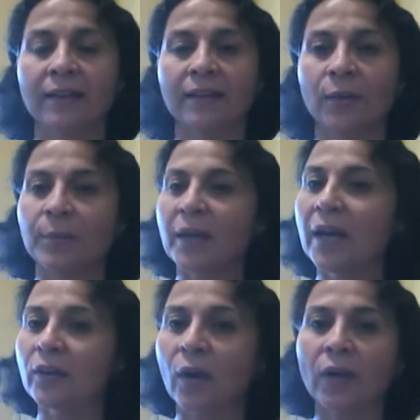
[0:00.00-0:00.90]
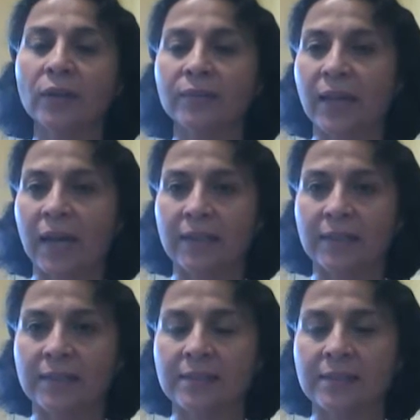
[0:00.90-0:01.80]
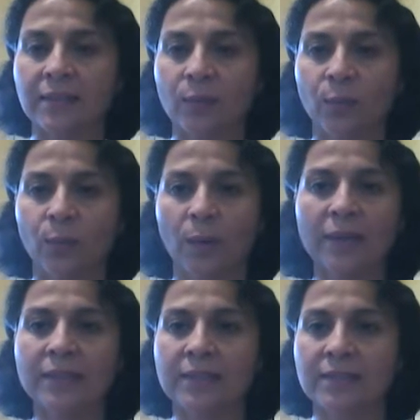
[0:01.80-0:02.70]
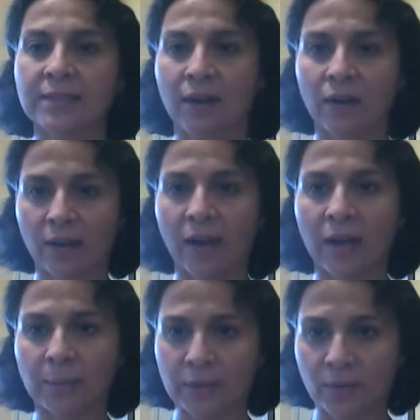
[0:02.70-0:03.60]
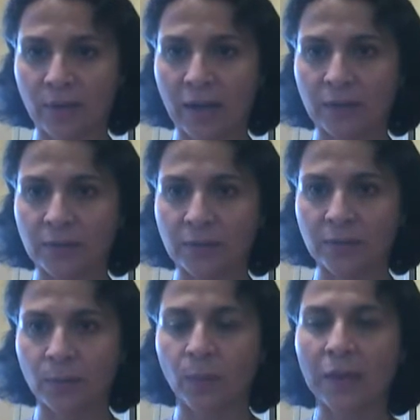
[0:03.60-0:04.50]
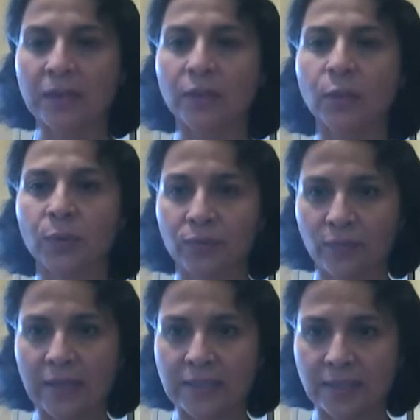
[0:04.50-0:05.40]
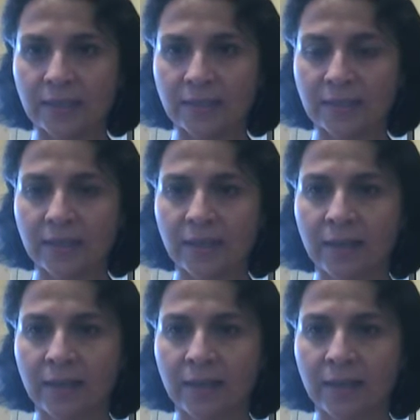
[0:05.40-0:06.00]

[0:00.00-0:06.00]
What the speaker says: beyond all of that, and see what is our common ground, what unifies us.